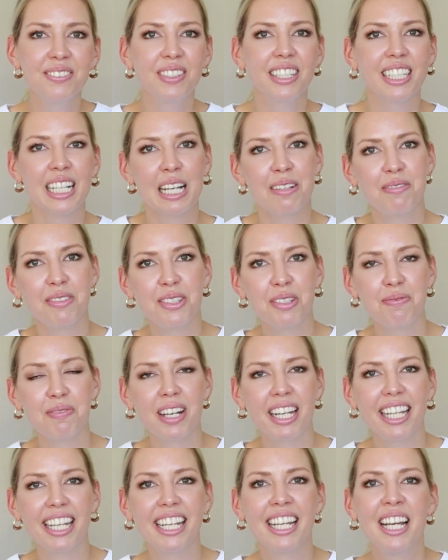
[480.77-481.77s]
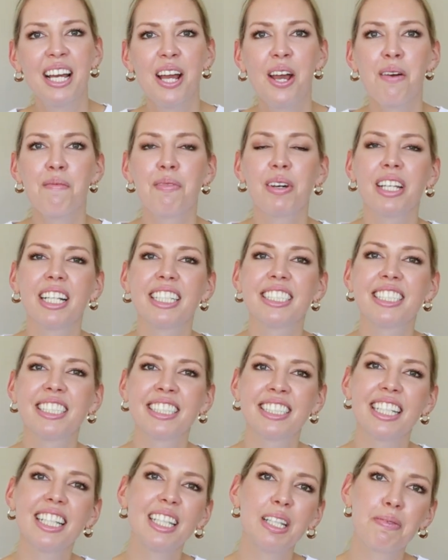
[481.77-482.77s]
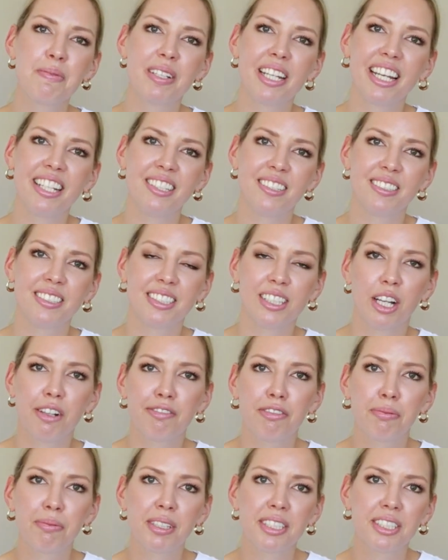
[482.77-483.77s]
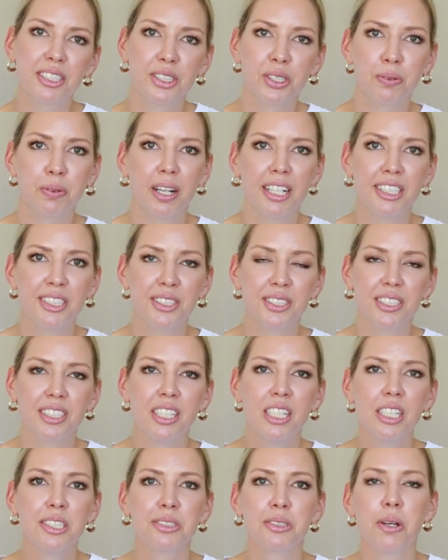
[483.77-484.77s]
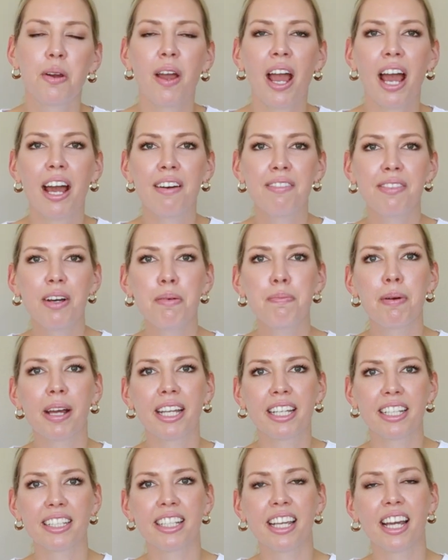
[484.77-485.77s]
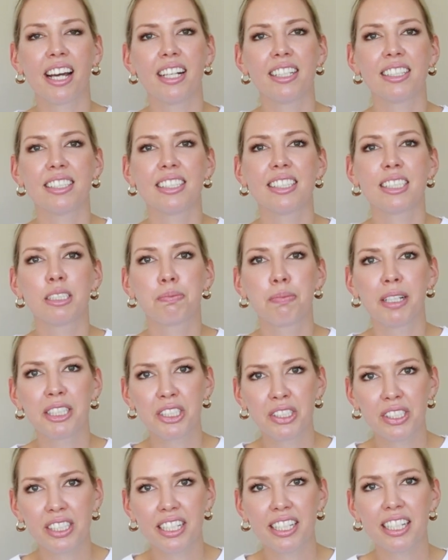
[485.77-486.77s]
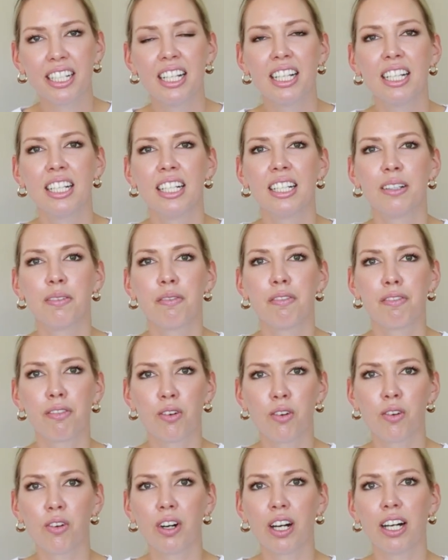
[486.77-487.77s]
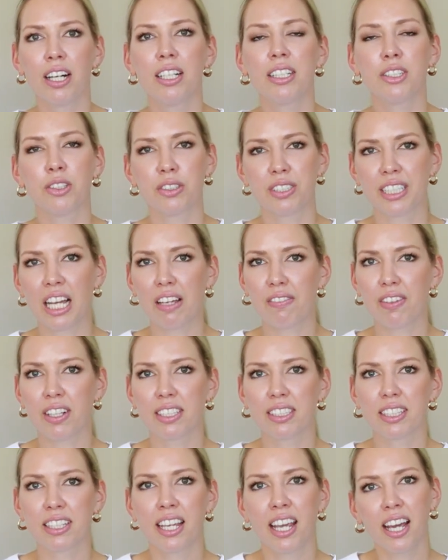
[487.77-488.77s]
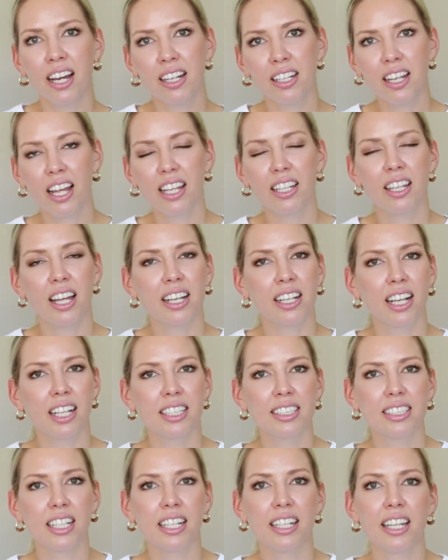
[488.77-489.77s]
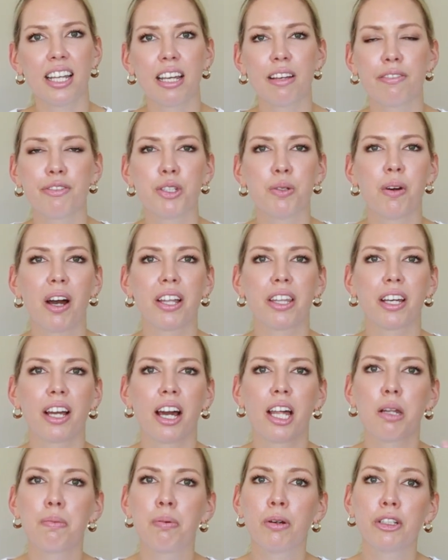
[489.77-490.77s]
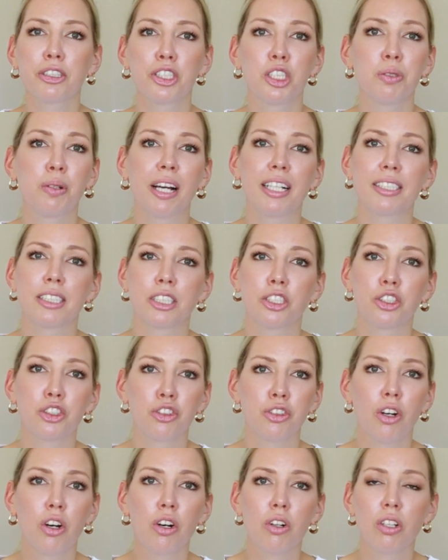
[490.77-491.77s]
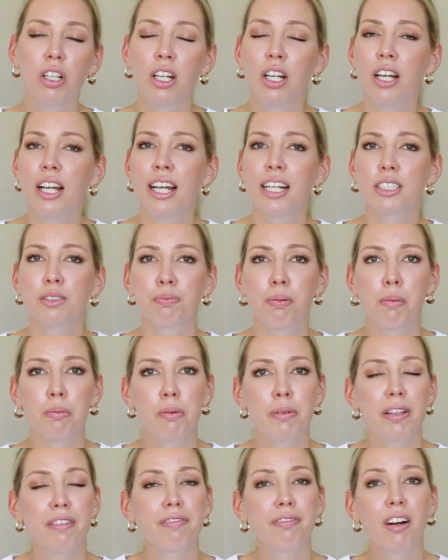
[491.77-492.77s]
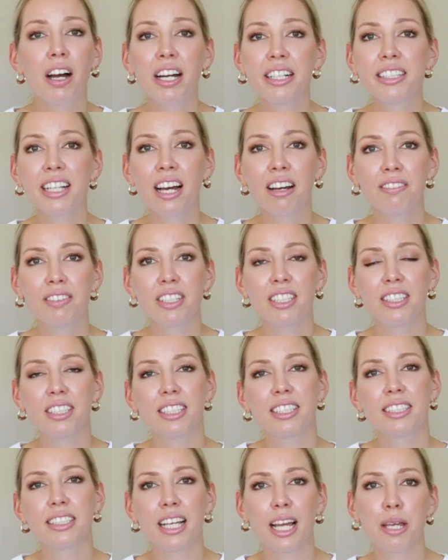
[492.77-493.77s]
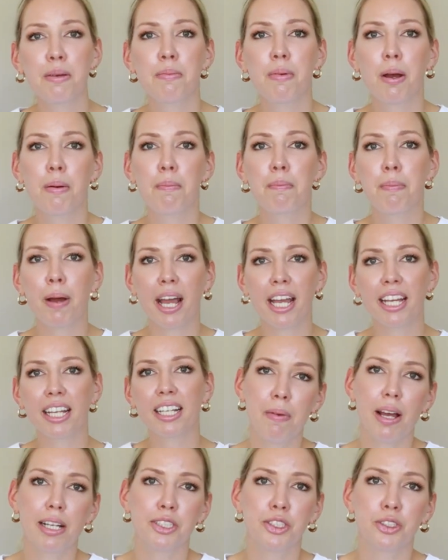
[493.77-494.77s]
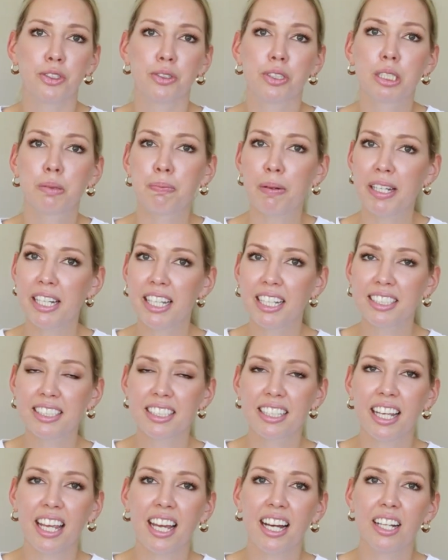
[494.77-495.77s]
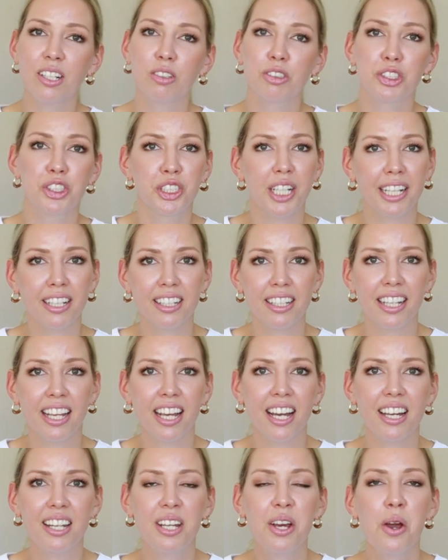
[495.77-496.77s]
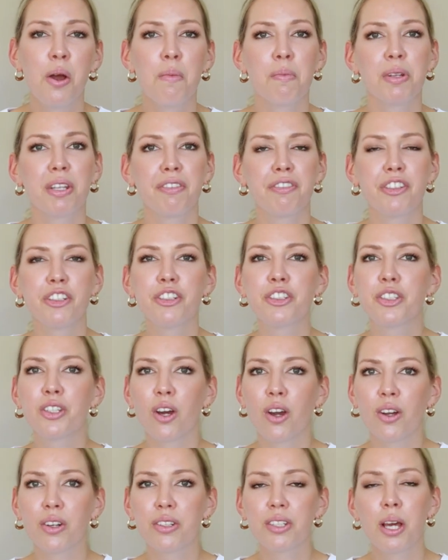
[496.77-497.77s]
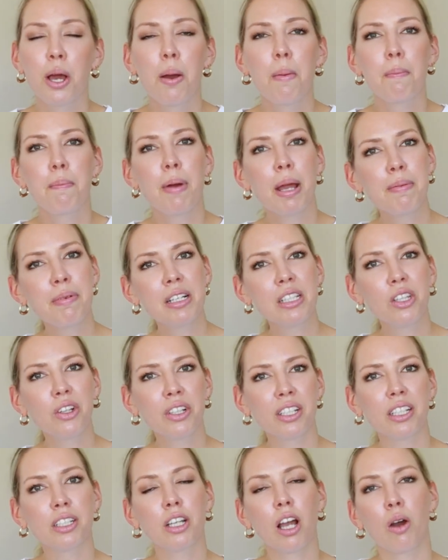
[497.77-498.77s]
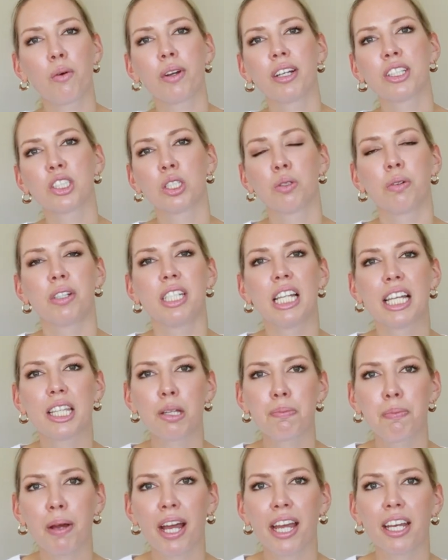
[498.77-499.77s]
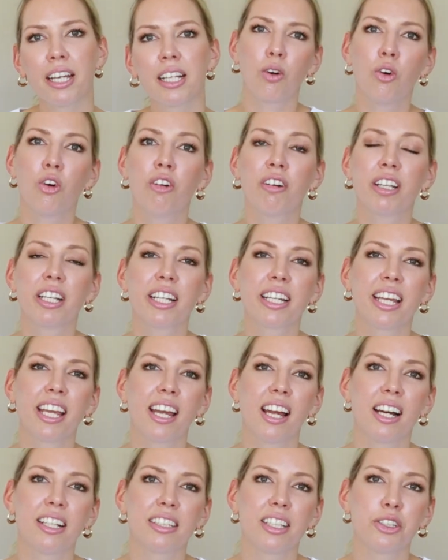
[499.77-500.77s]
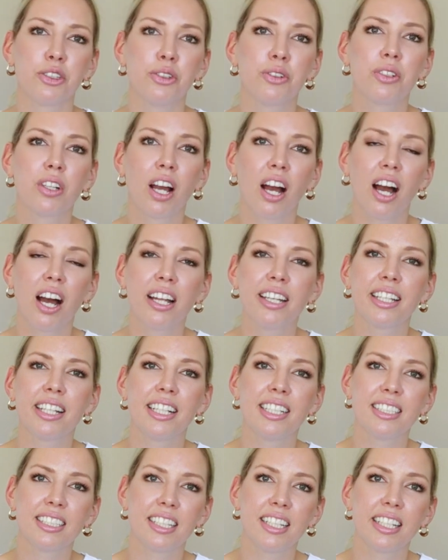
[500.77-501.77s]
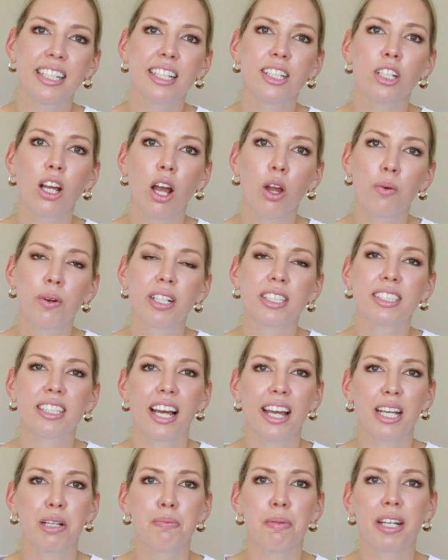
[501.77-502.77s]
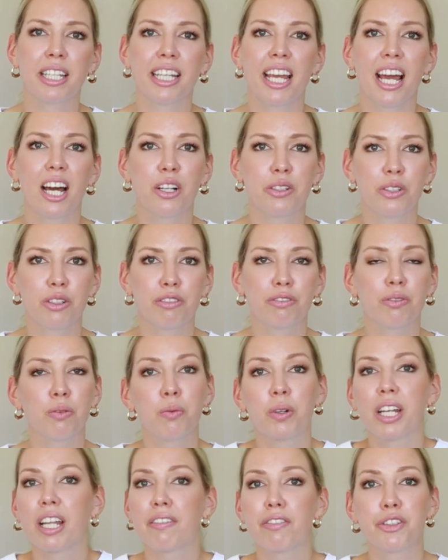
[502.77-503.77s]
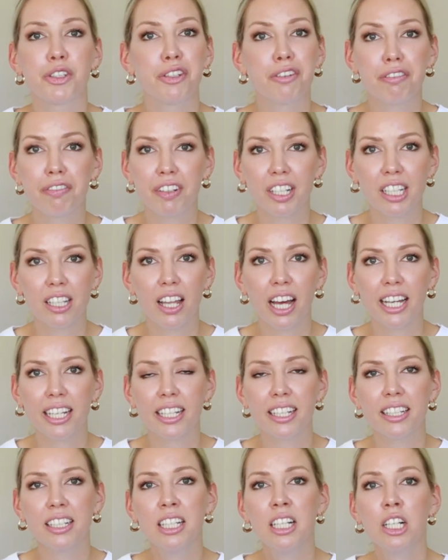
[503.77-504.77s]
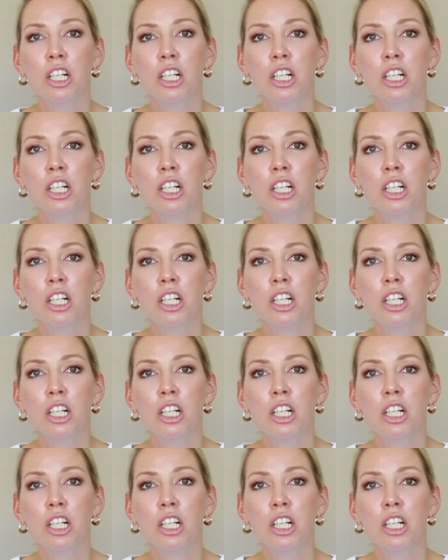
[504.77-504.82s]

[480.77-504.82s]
when it comes to money, but just eliminate yourself from the situation. So have a bank account, especially for your savings account. And like I said, if you are the kind of person who has control, it's probably fine to have it in the same bank as your spendings account or check account. But if you don't, maybe look at going to another bank or an account that you can't easily go and take money out of whenever you feel like it.